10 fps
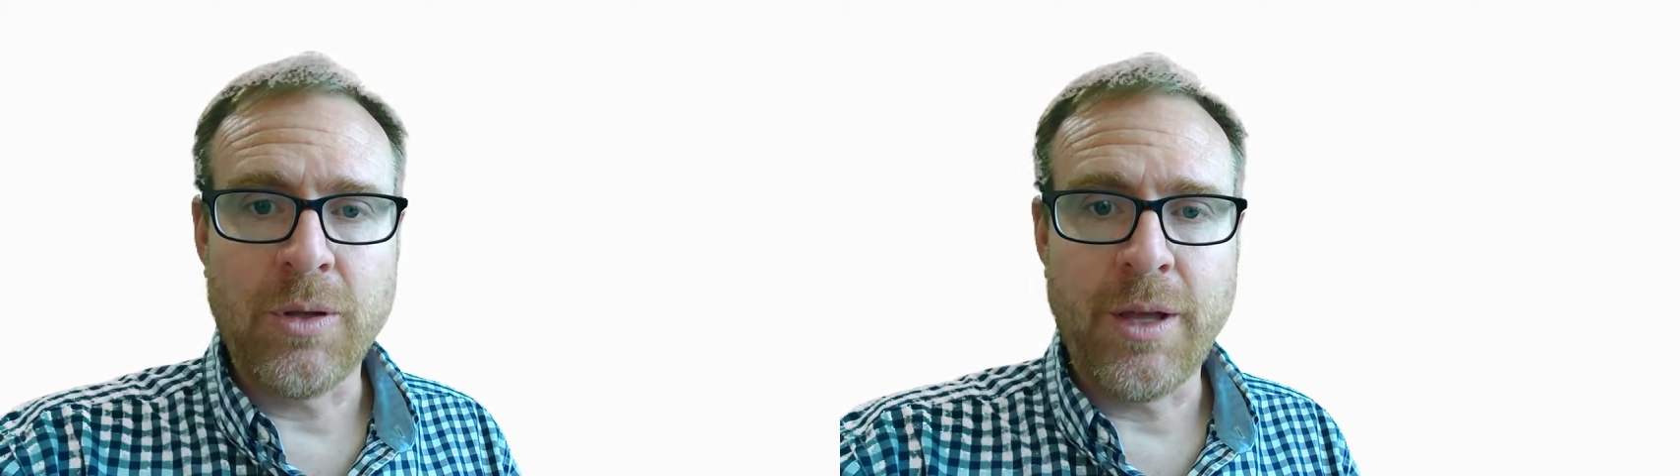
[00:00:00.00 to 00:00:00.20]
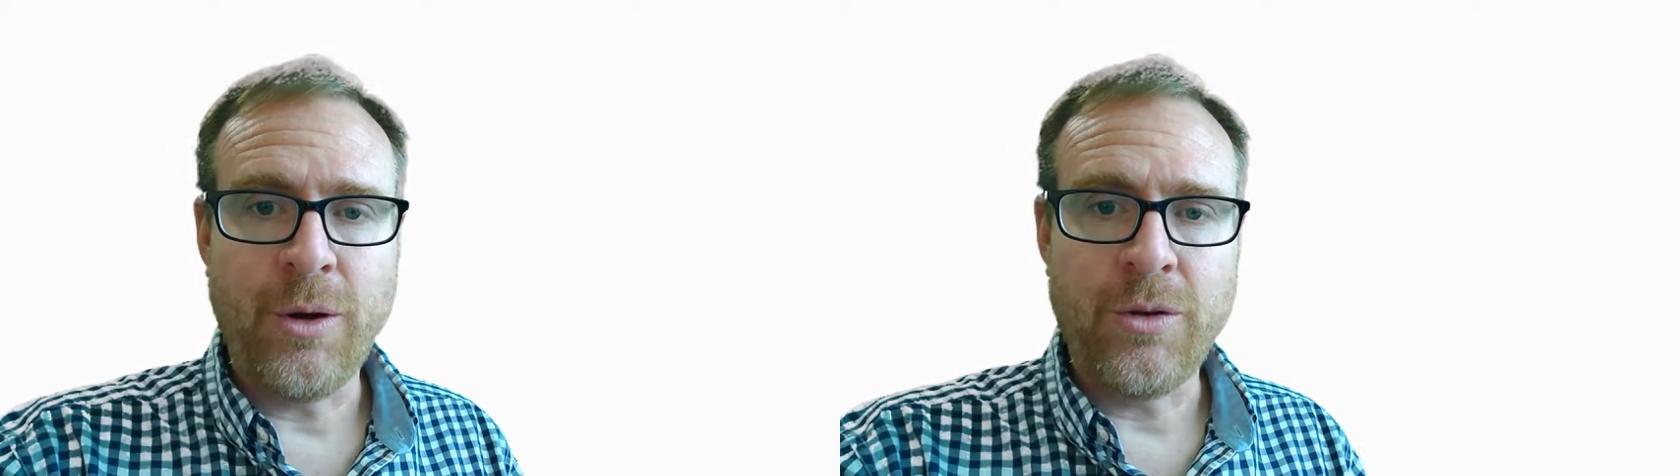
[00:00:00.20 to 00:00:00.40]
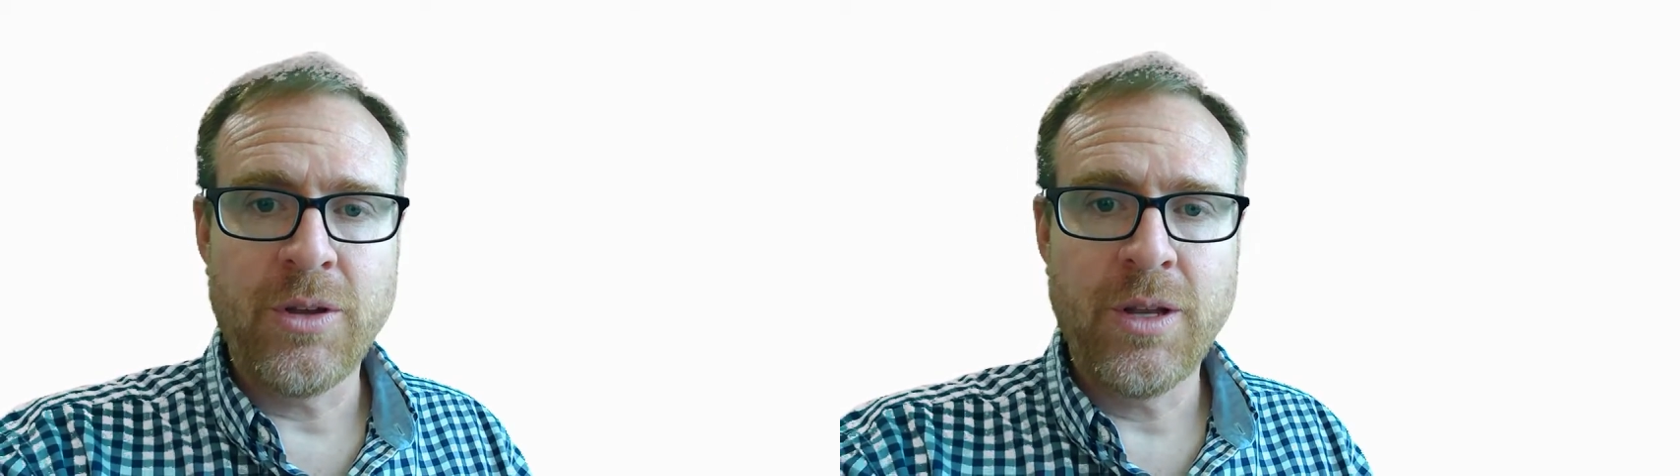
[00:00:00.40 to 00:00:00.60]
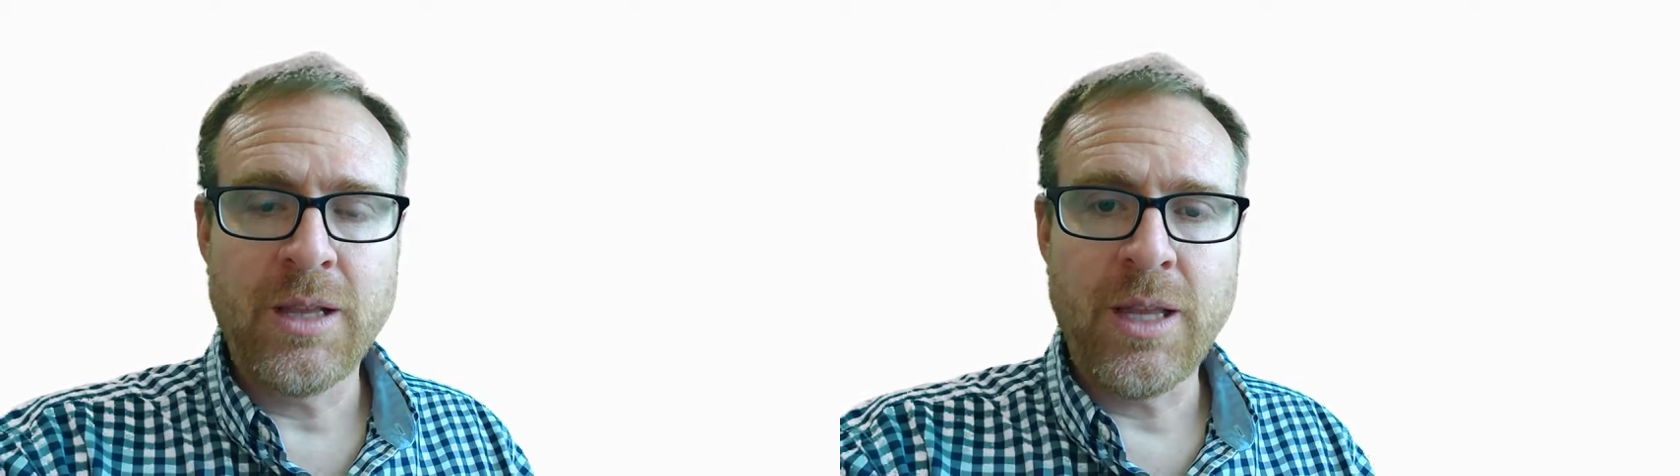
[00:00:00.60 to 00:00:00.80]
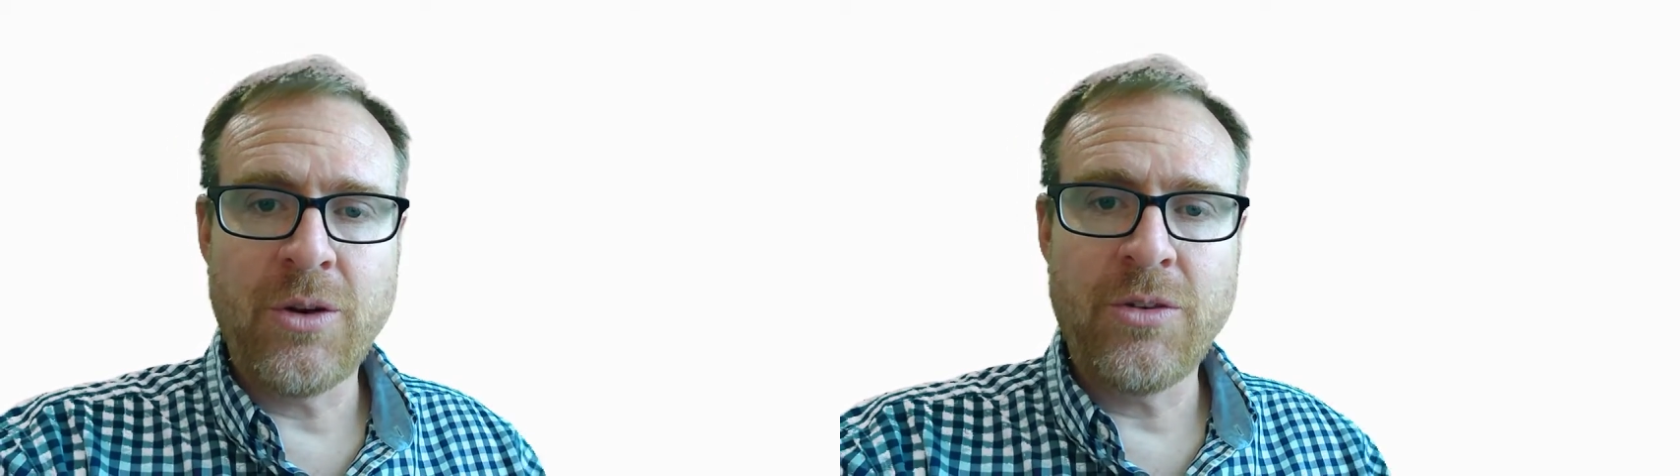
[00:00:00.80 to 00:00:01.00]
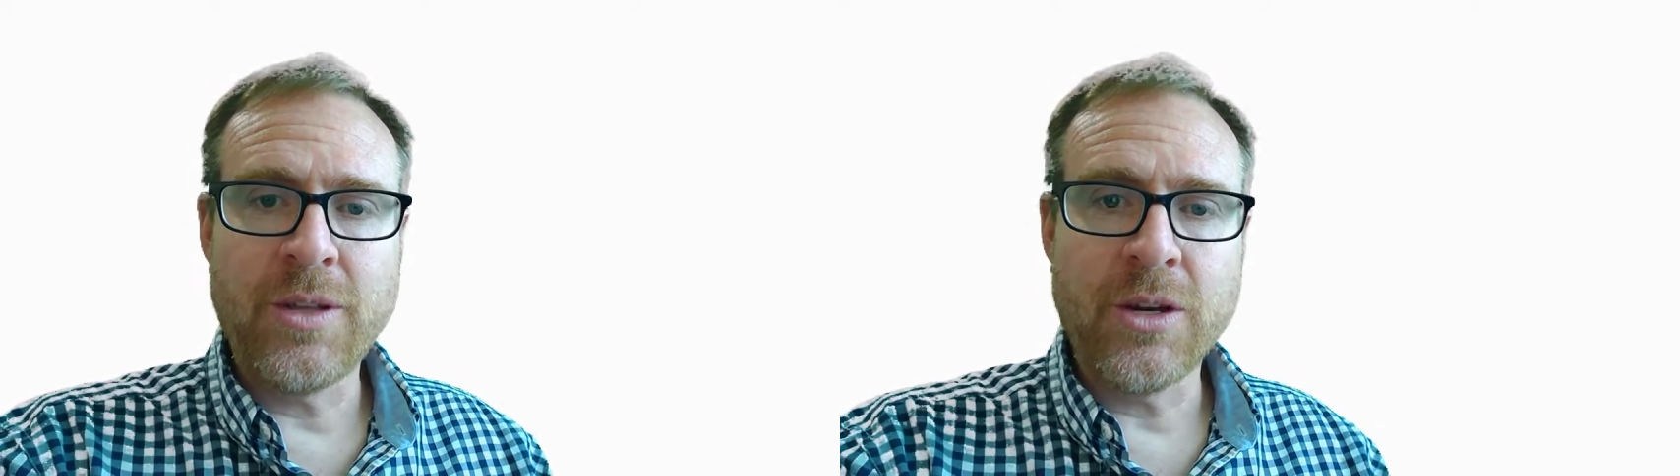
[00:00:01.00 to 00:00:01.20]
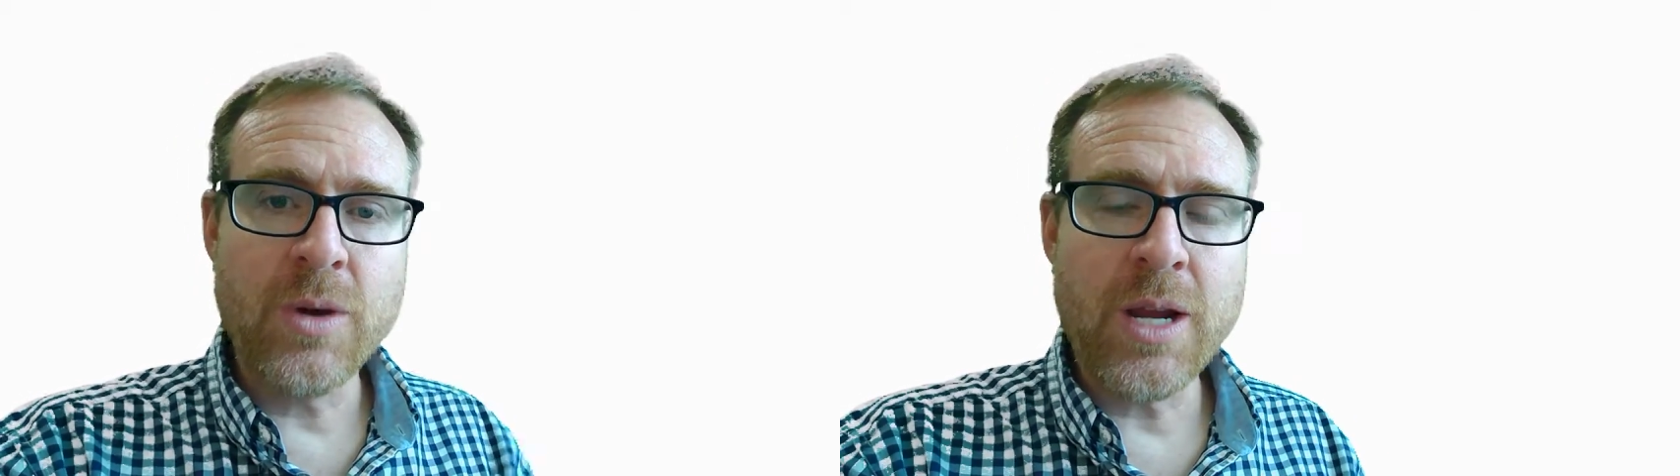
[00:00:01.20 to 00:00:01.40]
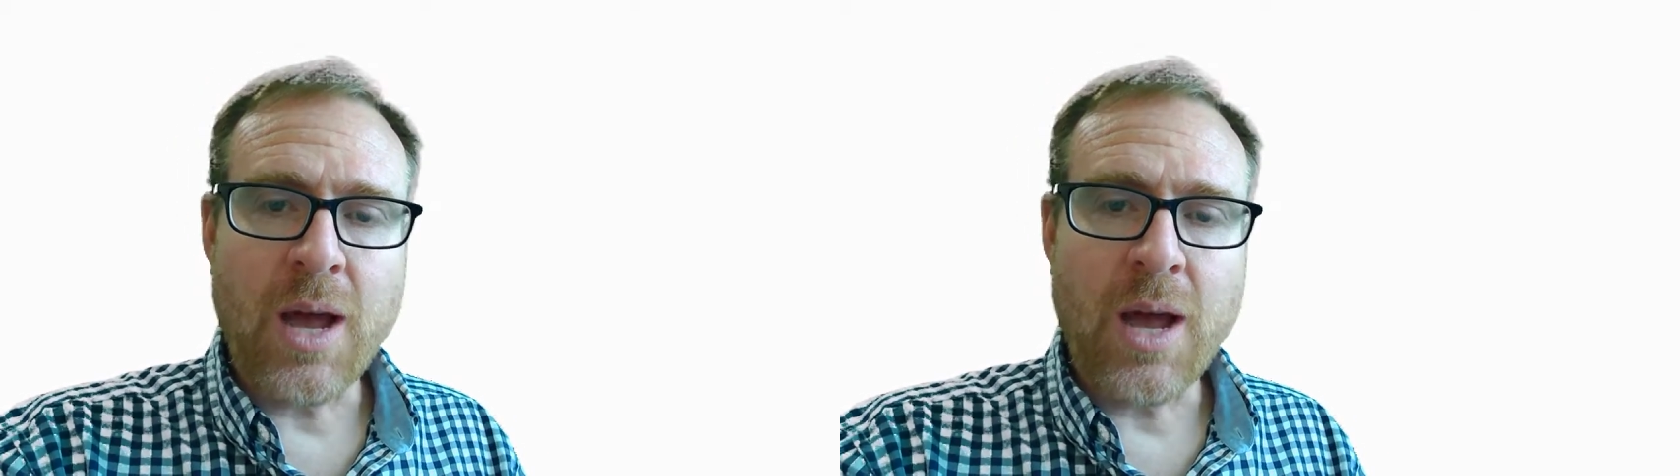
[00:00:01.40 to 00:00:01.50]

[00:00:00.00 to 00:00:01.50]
letters in the Greek